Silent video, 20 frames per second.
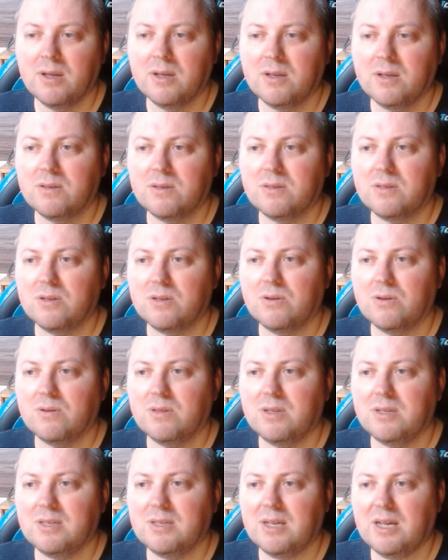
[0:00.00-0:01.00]
So
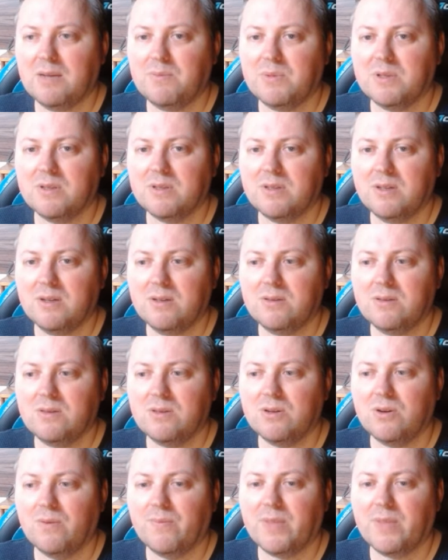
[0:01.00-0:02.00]
these happened, yeah.
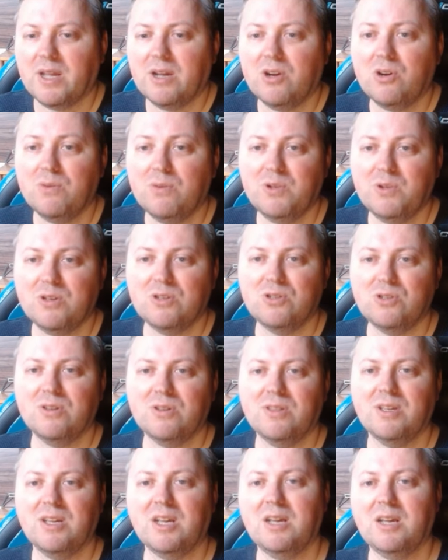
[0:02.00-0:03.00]
So I hope you
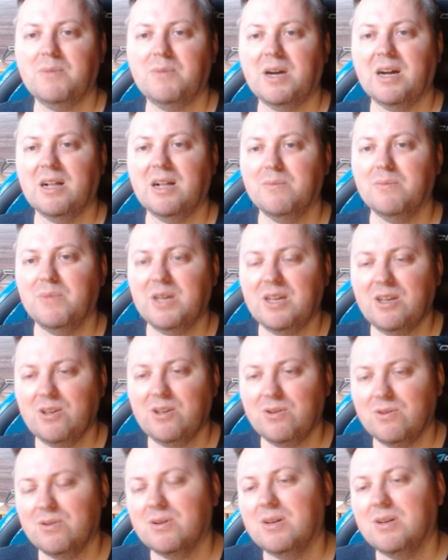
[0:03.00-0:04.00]
enjoyed the game. I'll make
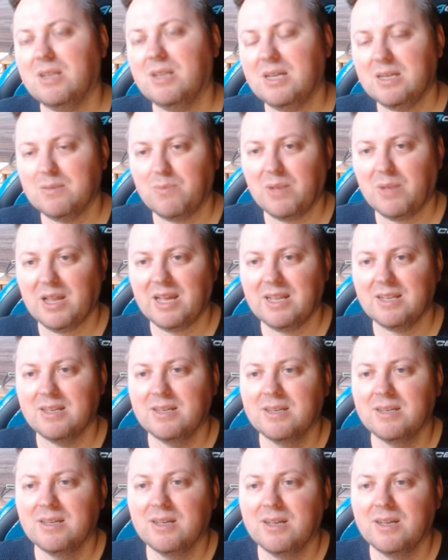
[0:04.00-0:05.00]
you a nice plan
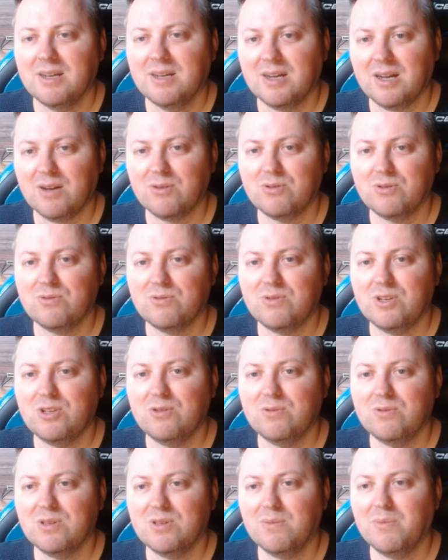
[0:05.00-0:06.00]
how to
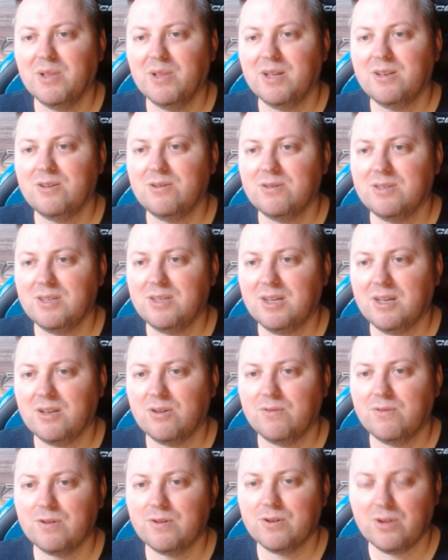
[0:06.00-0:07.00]
reduce the blunders, yeah, and
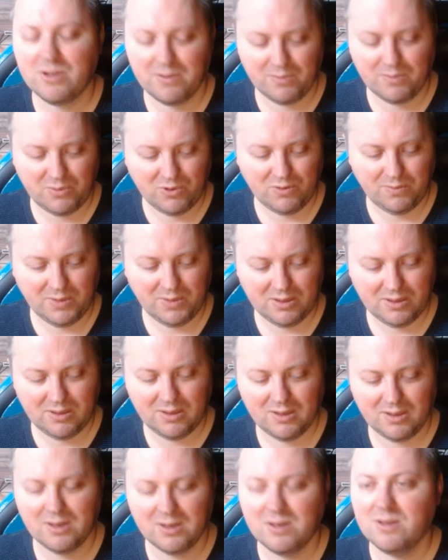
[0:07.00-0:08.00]
overall improvement.
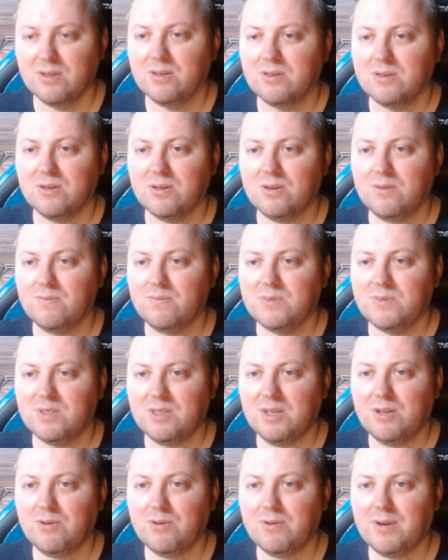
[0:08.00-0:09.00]
So
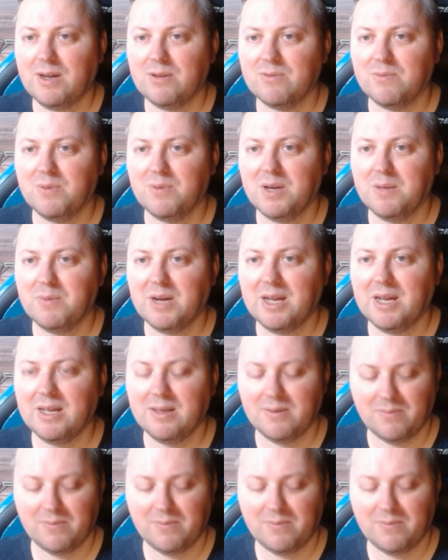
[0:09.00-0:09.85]
see you around. Bye bye.